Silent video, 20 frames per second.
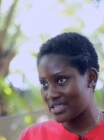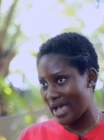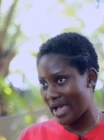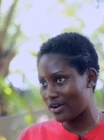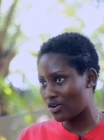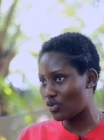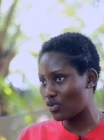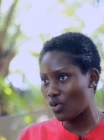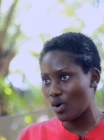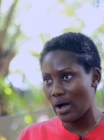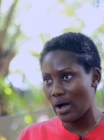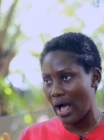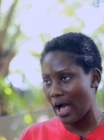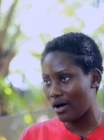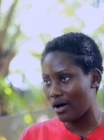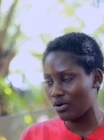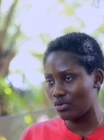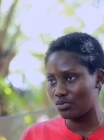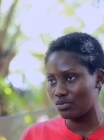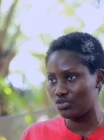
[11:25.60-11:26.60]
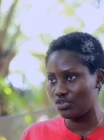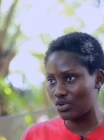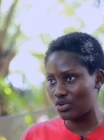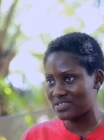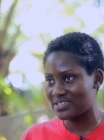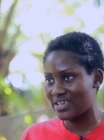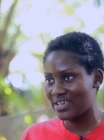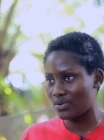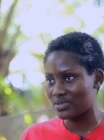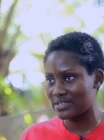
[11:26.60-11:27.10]
I don't know how your
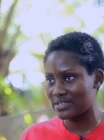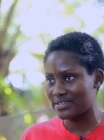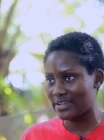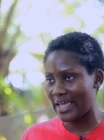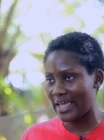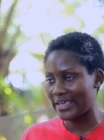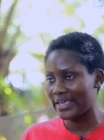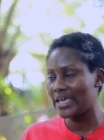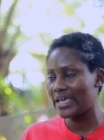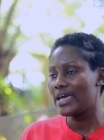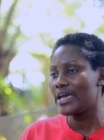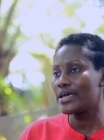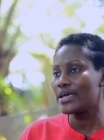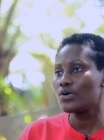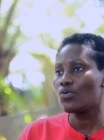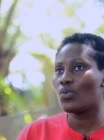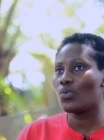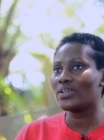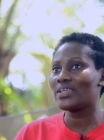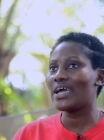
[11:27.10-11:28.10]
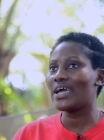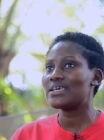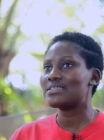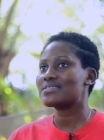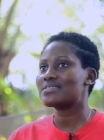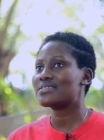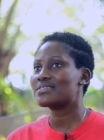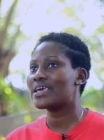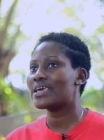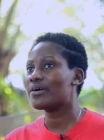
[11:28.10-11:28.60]
sales is like, whether
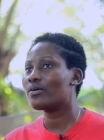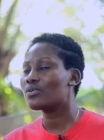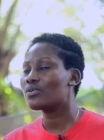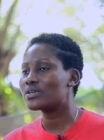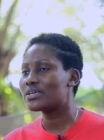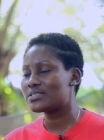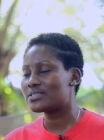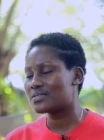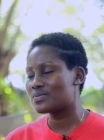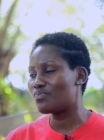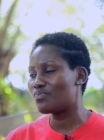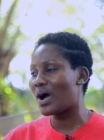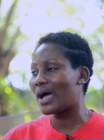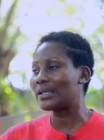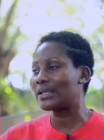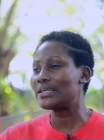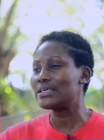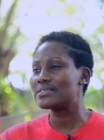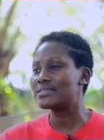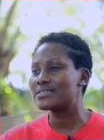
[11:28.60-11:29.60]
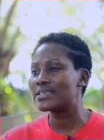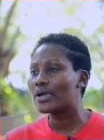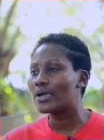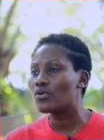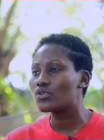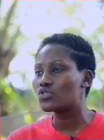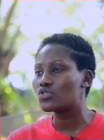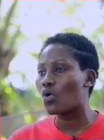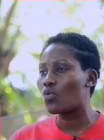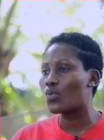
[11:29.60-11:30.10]
it's sale, it's monthly
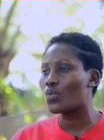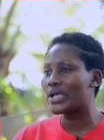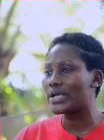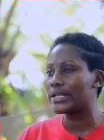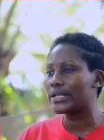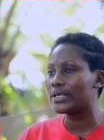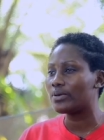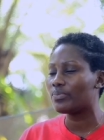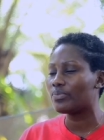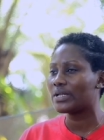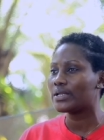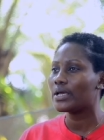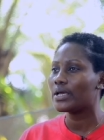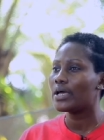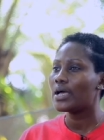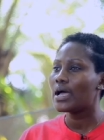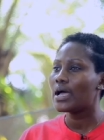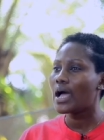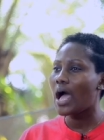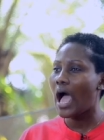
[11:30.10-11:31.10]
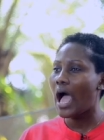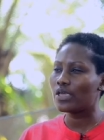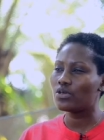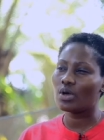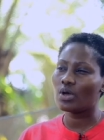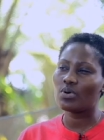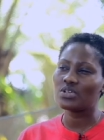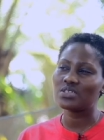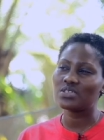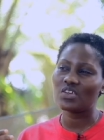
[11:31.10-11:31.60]
sales or weekly, but are you
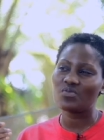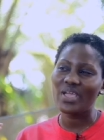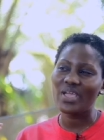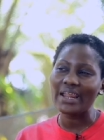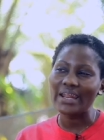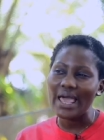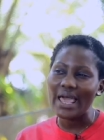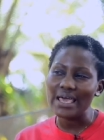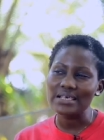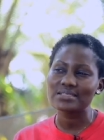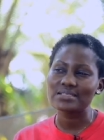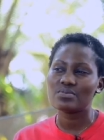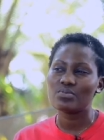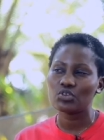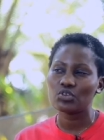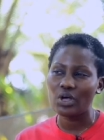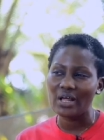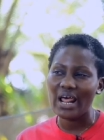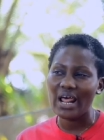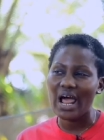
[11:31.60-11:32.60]
able to give me an estimate or an